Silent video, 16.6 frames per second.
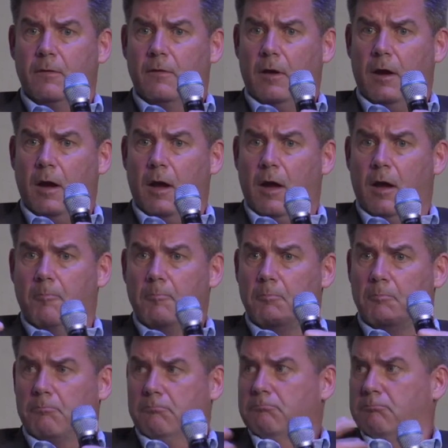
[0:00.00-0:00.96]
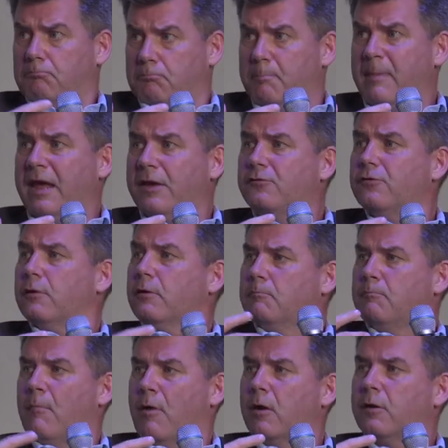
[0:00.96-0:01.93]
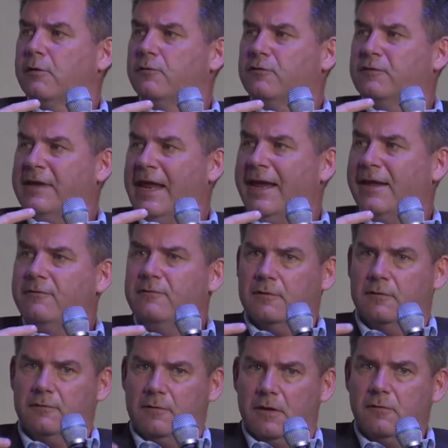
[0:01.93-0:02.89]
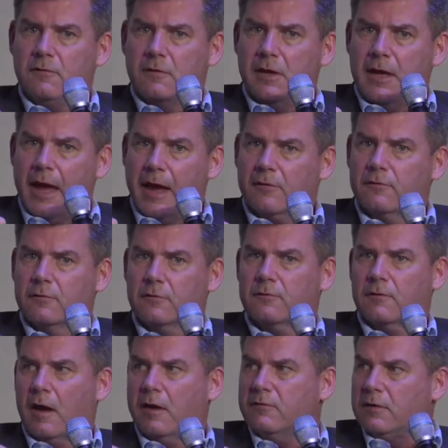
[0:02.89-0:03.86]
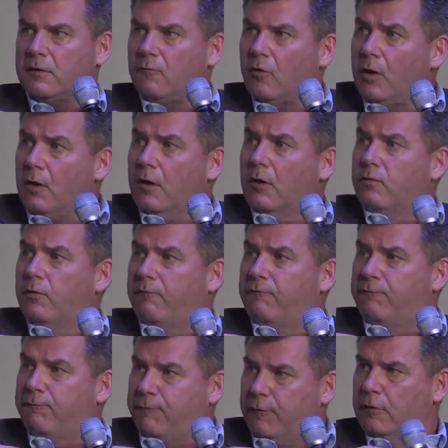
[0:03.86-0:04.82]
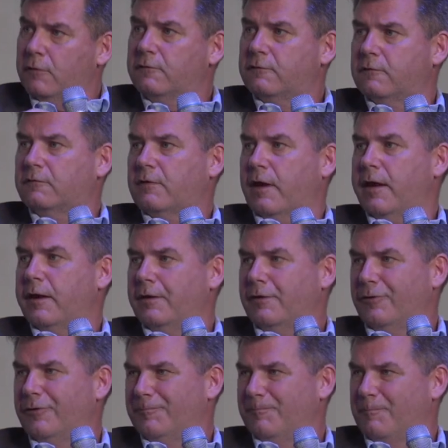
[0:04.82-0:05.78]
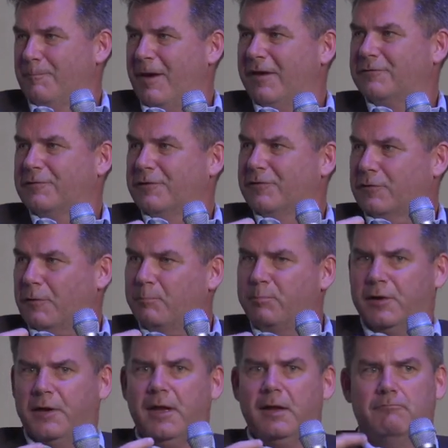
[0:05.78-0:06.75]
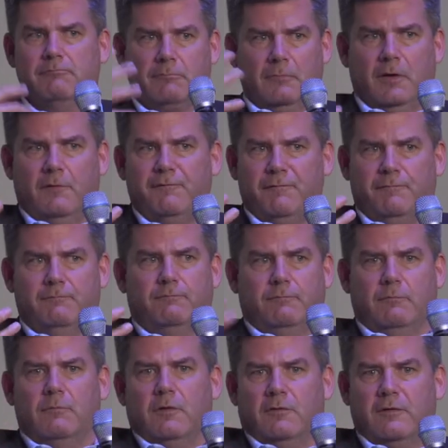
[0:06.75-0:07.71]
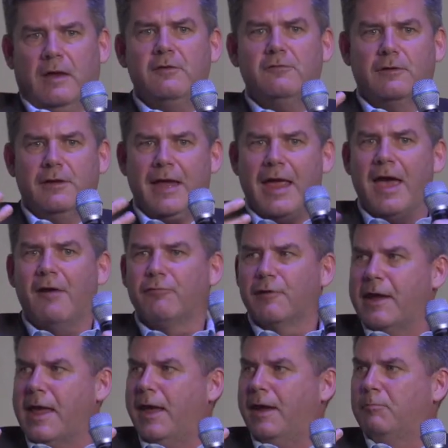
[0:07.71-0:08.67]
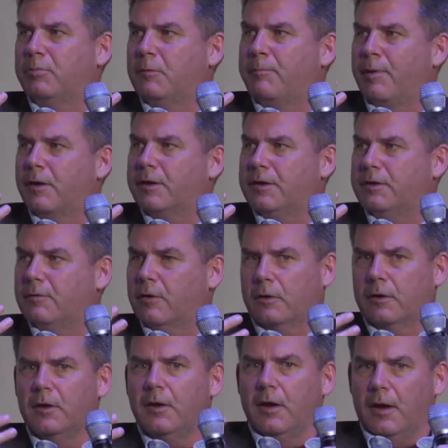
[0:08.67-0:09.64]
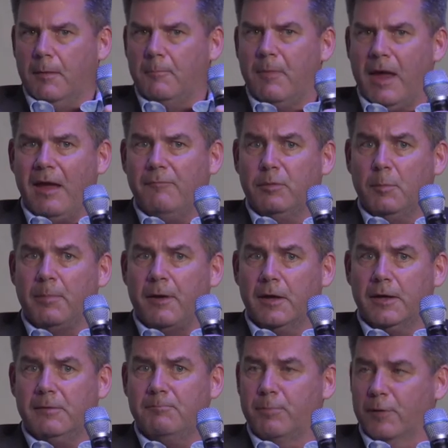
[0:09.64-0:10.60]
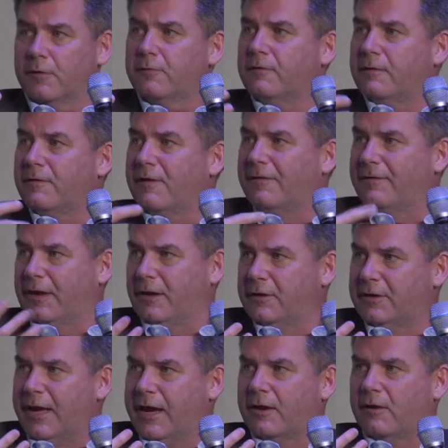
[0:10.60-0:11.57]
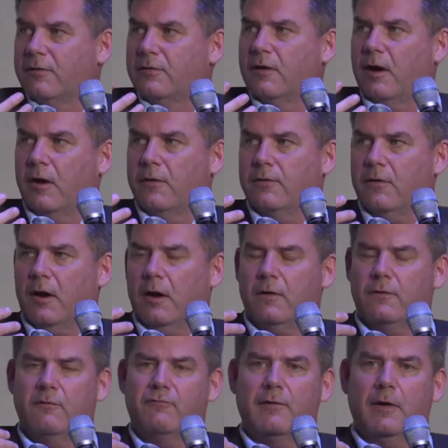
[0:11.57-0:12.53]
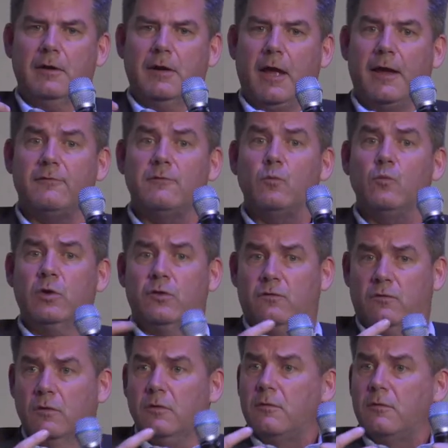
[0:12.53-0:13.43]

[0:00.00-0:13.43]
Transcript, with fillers: uh, major modern states essentially exercising the full societal muscle. So putting essentially every able bodied or able bodied person that they could get on, on, on the front lines, which